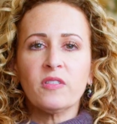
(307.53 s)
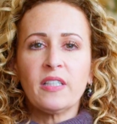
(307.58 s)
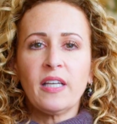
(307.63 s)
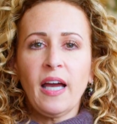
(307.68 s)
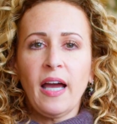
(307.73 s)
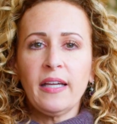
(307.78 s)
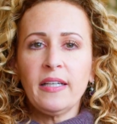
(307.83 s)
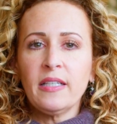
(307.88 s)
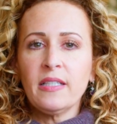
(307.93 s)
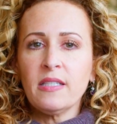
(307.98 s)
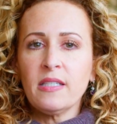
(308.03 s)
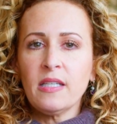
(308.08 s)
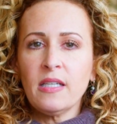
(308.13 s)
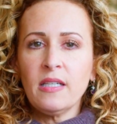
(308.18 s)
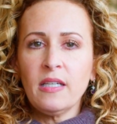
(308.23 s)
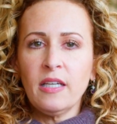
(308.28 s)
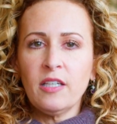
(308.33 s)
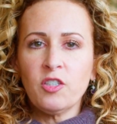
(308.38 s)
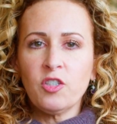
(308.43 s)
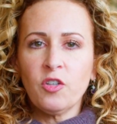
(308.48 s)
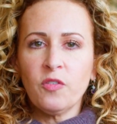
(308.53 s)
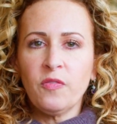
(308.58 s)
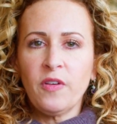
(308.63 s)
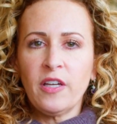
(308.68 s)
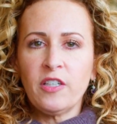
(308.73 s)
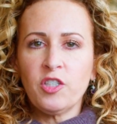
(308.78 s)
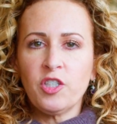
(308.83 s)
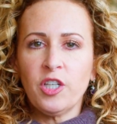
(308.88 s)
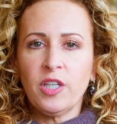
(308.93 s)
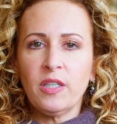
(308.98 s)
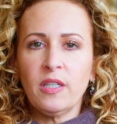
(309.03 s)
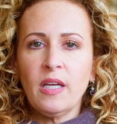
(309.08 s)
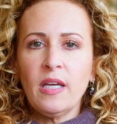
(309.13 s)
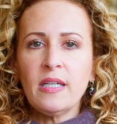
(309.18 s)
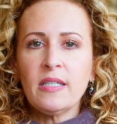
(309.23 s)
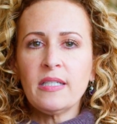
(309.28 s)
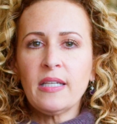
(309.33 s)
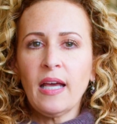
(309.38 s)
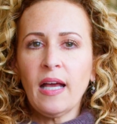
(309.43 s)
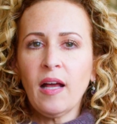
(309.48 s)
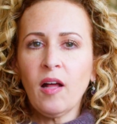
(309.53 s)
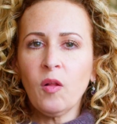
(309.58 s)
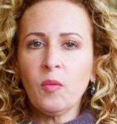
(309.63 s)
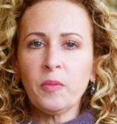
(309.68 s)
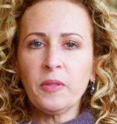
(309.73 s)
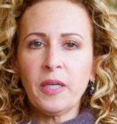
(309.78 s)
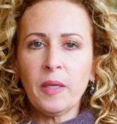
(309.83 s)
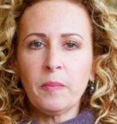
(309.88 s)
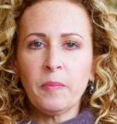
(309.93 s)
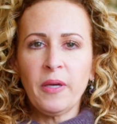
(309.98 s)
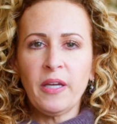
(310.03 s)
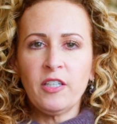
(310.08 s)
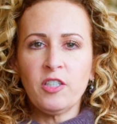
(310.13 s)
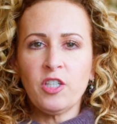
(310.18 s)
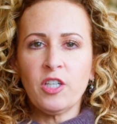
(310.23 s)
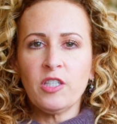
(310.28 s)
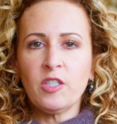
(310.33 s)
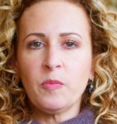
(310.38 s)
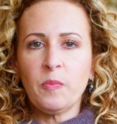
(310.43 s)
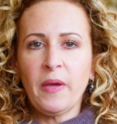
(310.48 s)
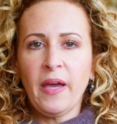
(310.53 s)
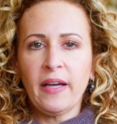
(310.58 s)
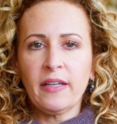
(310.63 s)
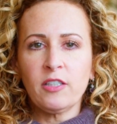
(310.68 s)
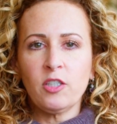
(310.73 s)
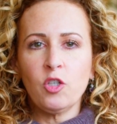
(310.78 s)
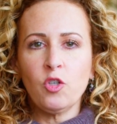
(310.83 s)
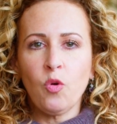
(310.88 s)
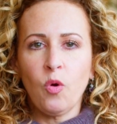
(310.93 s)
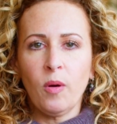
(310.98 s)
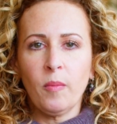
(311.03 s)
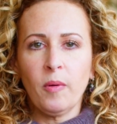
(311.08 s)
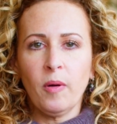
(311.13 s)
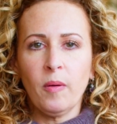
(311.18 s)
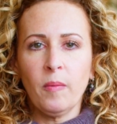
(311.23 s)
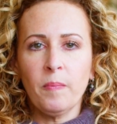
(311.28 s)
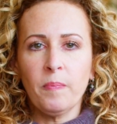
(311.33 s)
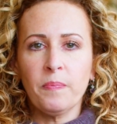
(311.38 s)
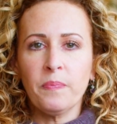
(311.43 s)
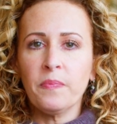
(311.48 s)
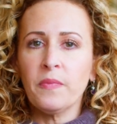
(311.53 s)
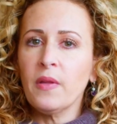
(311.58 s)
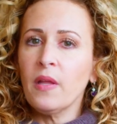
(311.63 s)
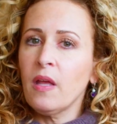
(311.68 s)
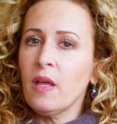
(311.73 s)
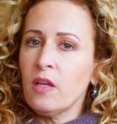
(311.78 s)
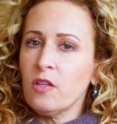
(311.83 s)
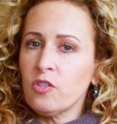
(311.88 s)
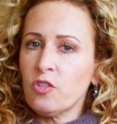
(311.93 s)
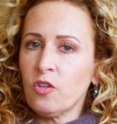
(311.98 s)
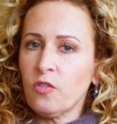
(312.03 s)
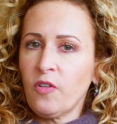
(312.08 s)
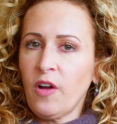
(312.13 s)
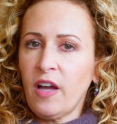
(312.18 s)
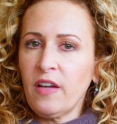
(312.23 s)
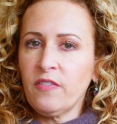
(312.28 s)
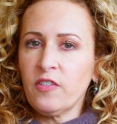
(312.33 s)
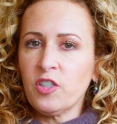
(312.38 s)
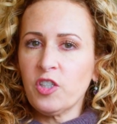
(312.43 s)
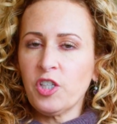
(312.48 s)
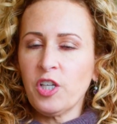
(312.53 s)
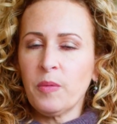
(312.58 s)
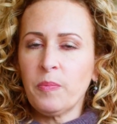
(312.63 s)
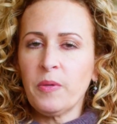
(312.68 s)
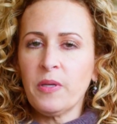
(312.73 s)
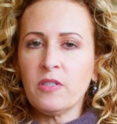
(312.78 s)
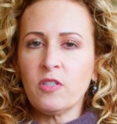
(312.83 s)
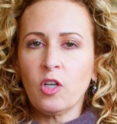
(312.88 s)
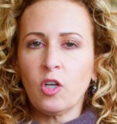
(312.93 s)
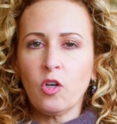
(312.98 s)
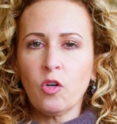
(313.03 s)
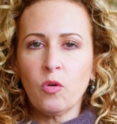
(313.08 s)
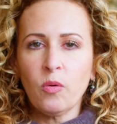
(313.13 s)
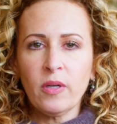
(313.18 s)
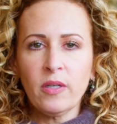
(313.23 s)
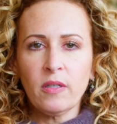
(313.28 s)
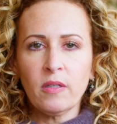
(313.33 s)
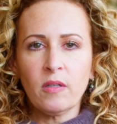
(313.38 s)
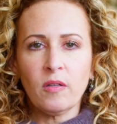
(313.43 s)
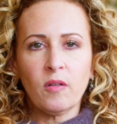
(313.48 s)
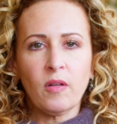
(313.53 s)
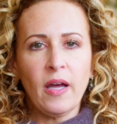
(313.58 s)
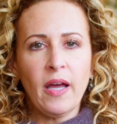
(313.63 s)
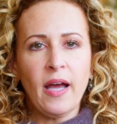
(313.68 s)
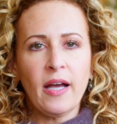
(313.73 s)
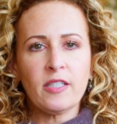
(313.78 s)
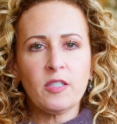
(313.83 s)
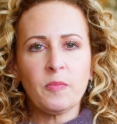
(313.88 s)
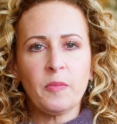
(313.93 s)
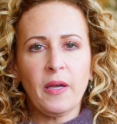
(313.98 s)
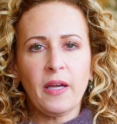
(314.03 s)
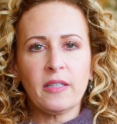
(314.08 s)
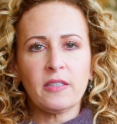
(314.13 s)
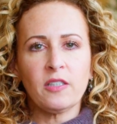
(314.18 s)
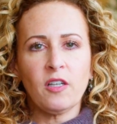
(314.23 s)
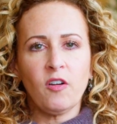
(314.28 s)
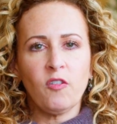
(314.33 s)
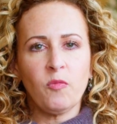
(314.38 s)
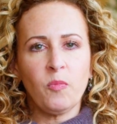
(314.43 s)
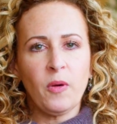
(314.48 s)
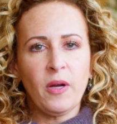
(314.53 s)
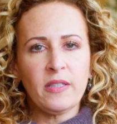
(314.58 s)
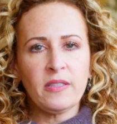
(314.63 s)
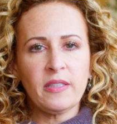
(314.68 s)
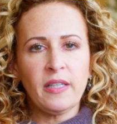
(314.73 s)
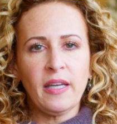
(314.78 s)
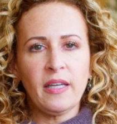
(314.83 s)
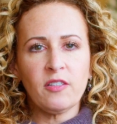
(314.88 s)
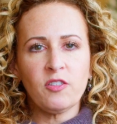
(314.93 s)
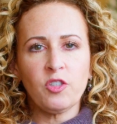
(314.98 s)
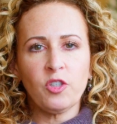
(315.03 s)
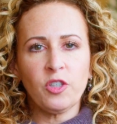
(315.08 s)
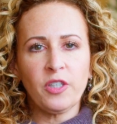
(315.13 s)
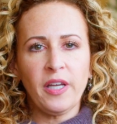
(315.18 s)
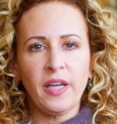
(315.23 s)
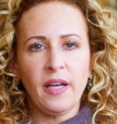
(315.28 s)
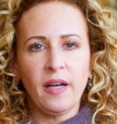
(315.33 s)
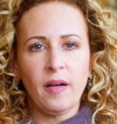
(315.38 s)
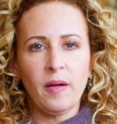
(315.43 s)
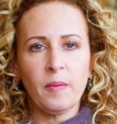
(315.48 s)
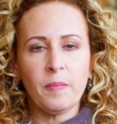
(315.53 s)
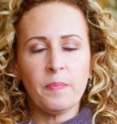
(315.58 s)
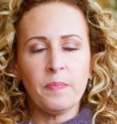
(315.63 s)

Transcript: guidance and intervention to help get patients back to normal. Survivorship is a critical aspect of breast cancer care.